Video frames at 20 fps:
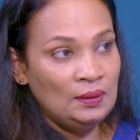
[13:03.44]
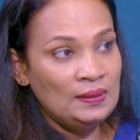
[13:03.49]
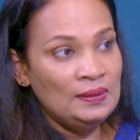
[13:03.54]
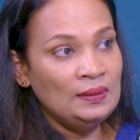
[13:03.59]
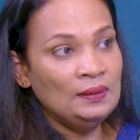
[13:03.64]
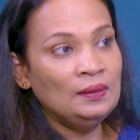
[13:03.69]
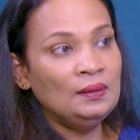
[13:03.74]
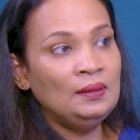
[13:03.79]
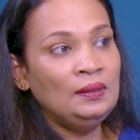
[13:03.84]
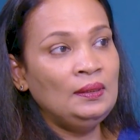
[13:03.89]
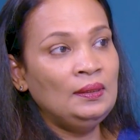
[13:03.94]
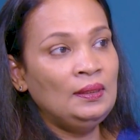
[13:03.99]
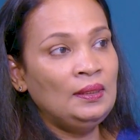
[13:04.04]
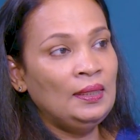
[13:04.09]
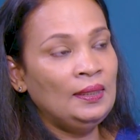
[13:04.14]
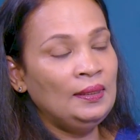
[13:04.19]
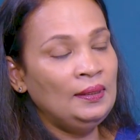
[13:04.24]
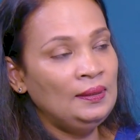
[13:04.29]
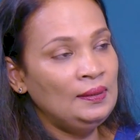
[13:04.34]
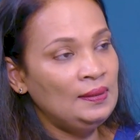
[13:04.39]
second in
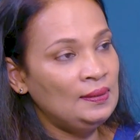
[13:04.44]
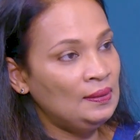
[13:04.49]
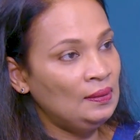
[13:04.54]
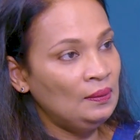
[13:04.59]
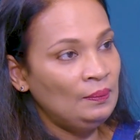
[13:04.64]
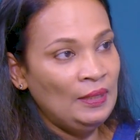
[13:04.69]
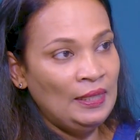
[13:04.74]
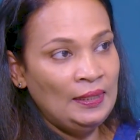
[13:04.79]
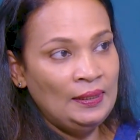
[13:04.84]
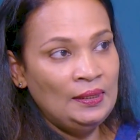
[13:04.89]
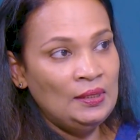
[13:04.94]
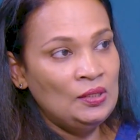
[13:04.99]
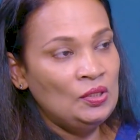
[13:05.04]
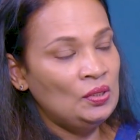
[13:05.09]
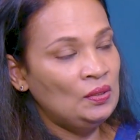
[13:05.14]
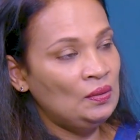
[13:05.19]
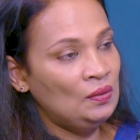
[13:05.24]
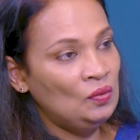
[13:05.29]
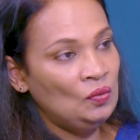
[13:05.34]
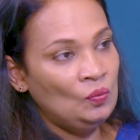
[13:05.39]
lines, the
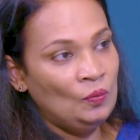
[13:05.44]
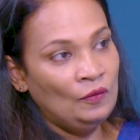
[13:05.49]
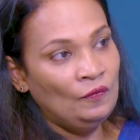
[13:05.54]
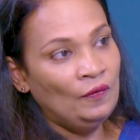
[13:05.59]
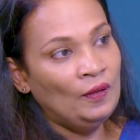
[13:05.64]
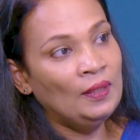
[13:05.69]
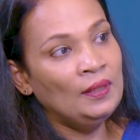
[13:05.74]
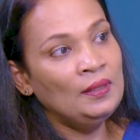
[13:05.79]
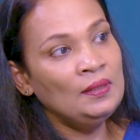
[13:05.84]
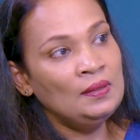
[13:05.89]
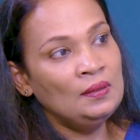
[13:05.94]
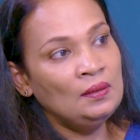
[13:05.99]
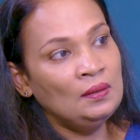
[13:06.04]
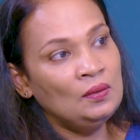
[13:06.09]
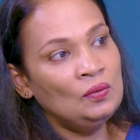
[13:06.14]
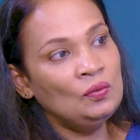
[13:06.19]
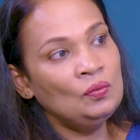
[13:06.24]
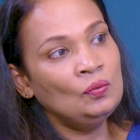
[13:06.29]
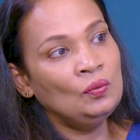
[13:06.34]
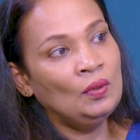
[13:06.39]
managers,
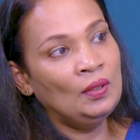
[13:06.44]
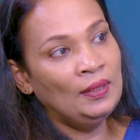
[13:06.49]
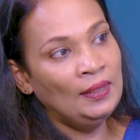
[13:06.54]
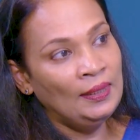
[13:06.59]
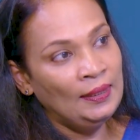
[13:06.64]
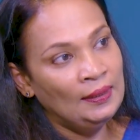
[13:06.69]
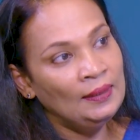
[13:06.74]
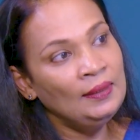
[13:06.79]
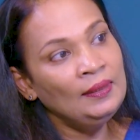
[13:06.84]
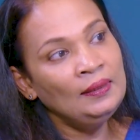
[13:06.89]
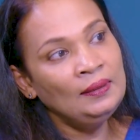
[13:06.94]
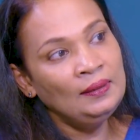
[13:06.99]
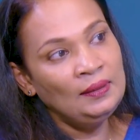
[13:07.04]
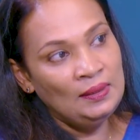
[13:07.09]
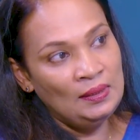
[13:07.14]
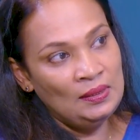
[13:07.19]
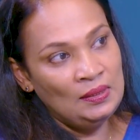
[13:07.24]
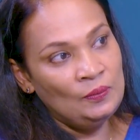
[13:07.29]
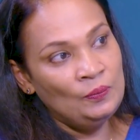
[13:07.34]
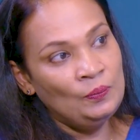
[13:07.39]
supervisors who are handling
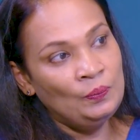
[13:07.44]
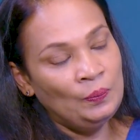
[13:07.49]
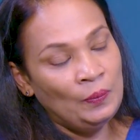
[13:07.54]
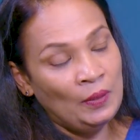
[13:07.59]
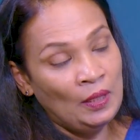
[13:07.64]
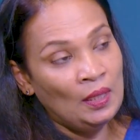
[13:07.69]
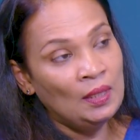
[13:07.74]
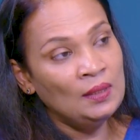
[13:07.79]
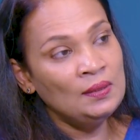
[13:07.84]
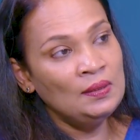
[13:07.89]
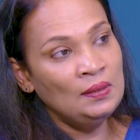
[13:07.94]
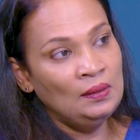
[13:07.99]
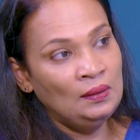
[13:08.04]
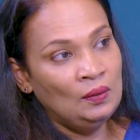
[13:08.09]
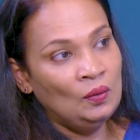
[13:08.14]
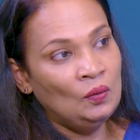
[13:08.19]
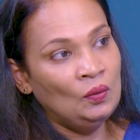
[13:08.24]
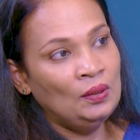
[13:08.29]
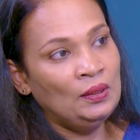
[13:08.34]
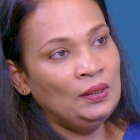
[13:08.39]
these parts in
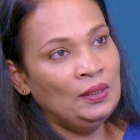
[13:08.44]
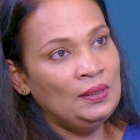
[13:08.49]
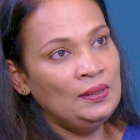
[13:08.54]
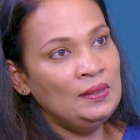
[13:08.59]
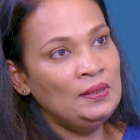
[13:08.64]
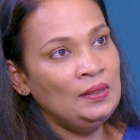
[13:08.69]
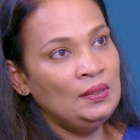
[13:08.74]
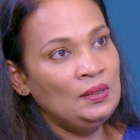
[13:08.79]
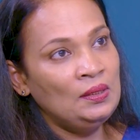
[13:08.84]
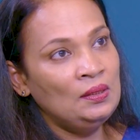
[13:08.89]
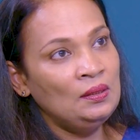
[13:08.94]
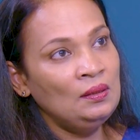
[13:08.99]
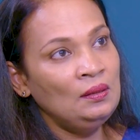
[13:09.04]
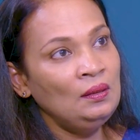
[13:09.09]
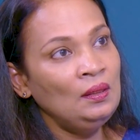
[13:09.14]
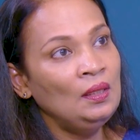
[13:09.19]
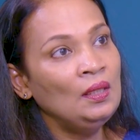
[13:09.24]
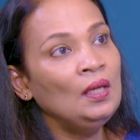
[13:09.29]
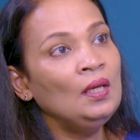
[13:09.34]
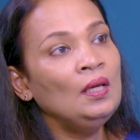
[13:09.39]
the
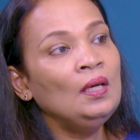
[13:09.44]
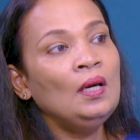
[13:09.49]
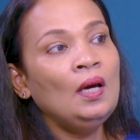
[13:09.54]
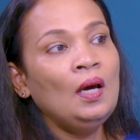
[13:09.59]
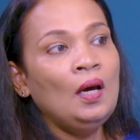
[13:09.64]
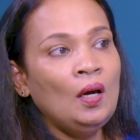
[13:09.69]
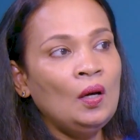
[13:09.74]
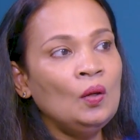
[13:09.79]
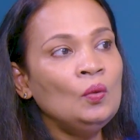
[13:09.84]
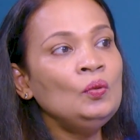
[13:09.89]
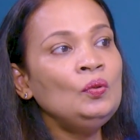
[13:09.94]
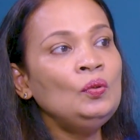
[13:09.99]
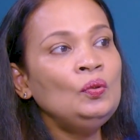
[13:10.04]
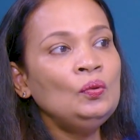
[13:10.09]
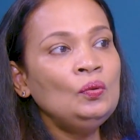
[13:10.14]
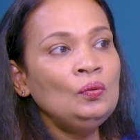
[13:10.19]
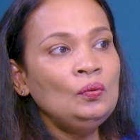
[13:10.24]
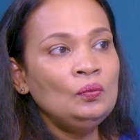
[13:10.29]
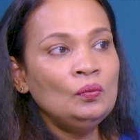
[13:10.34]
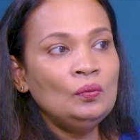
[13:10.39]
organization, how
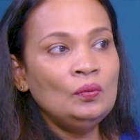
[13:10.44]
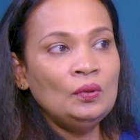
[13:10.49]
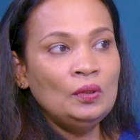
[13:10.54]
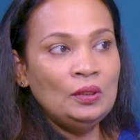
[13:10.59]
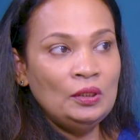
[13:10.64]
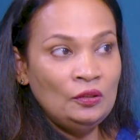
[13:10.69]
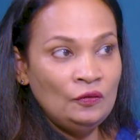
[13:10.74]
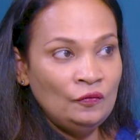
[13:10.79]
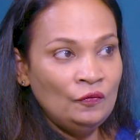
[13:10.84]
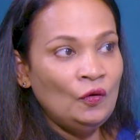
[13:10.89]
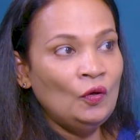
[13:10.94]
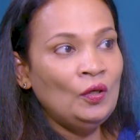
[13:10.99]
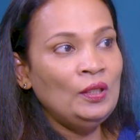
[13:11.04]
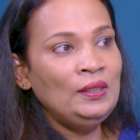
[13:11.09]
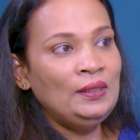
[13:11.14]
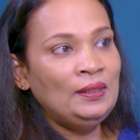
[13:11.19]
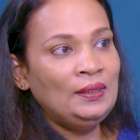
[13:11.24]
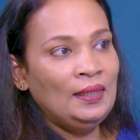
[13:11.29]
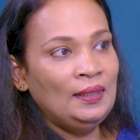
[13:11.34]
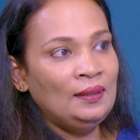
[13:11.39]
to
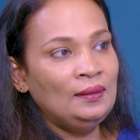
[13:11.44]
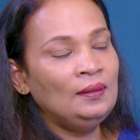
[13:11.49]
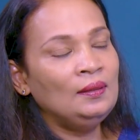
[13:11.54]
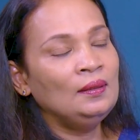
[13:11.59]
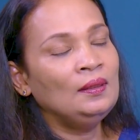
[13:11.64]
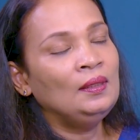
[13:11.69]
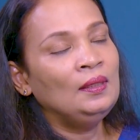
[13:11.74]
avoid that.